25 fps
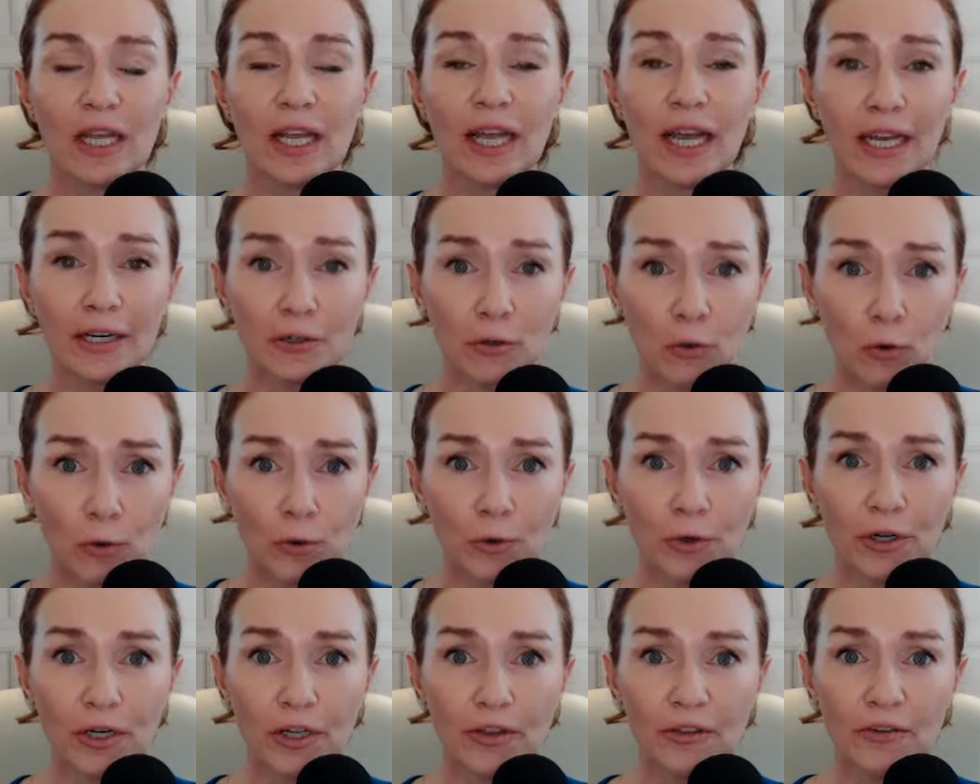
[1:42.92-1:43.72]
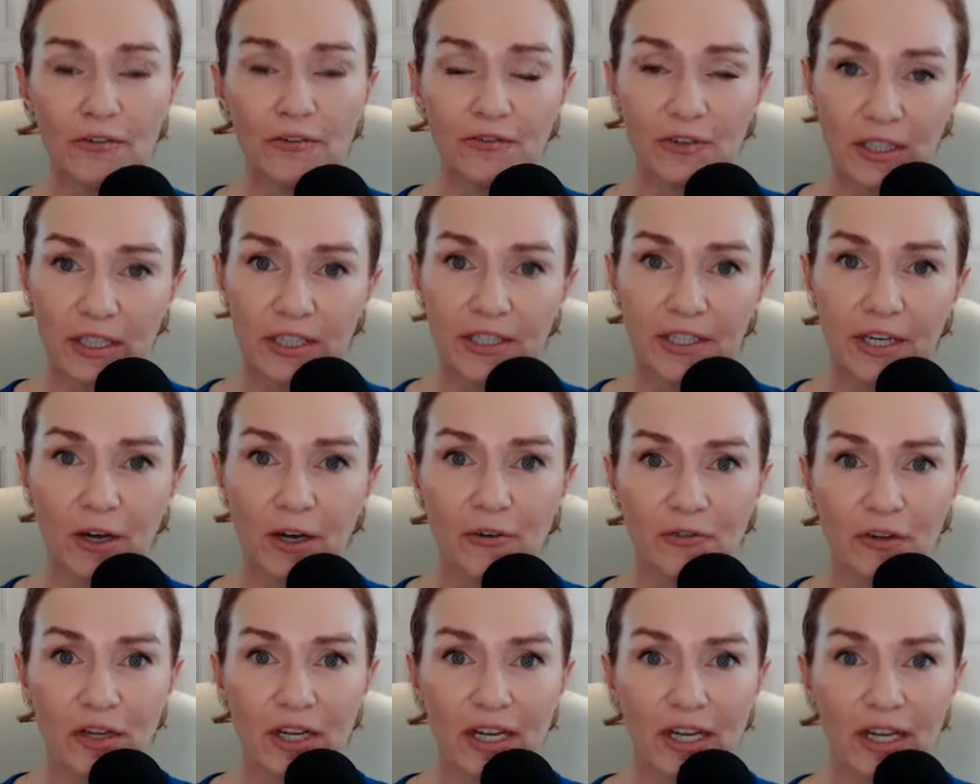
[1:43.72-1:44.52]
headquartered in the
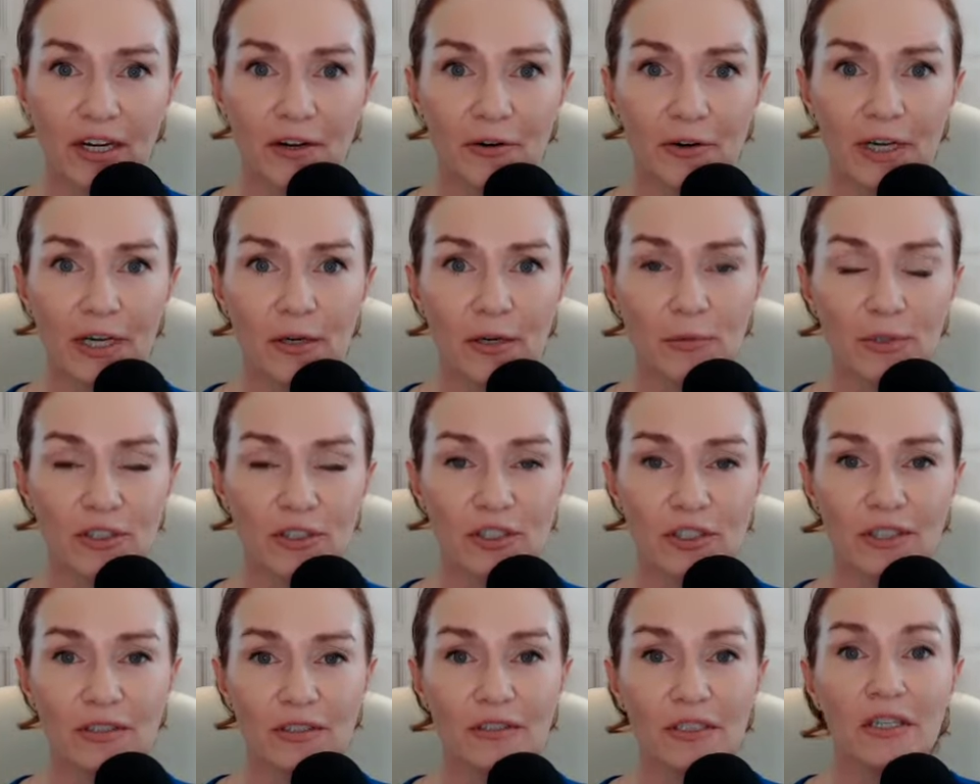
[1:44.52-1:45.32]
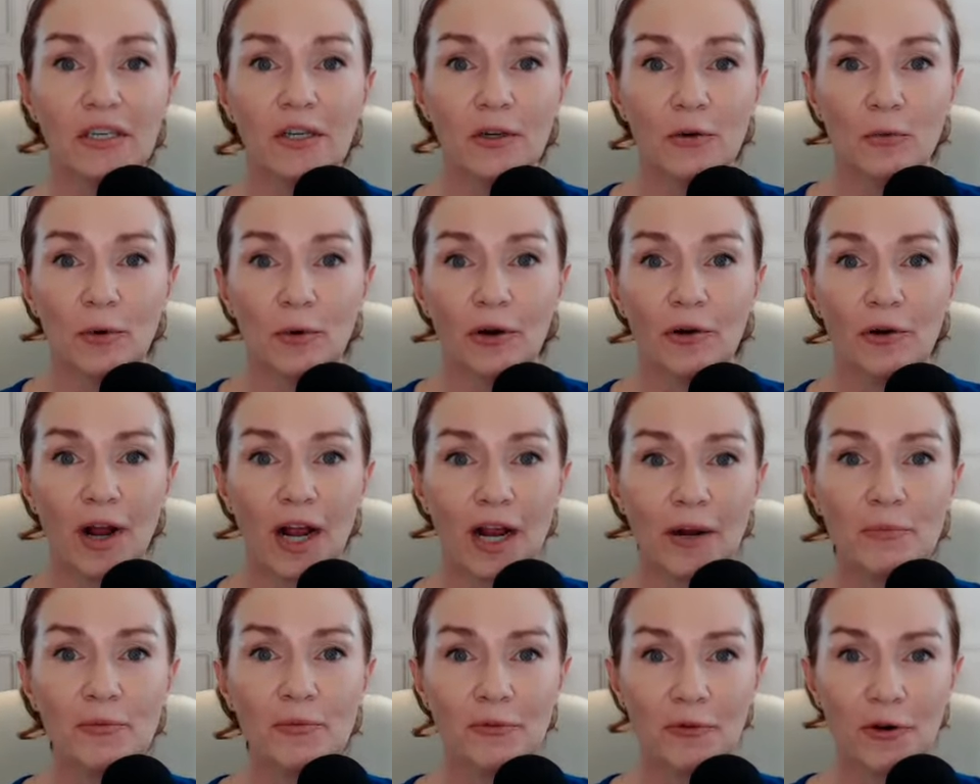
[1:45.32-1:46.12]
Philadelphia area, which is where
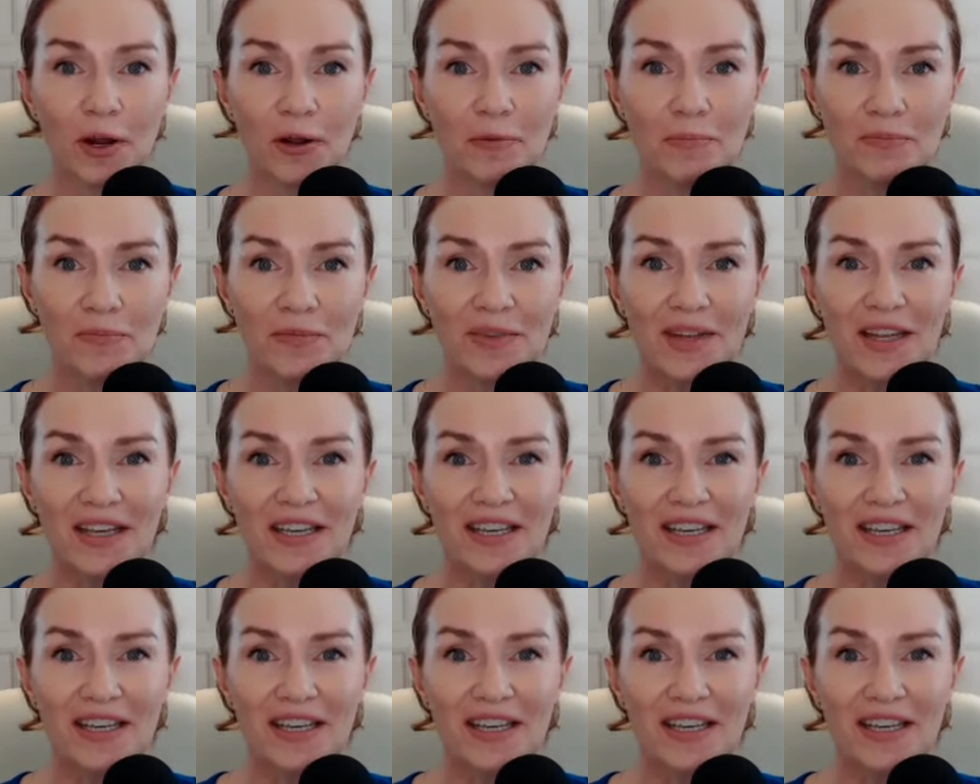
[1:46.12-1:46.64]
I'm from.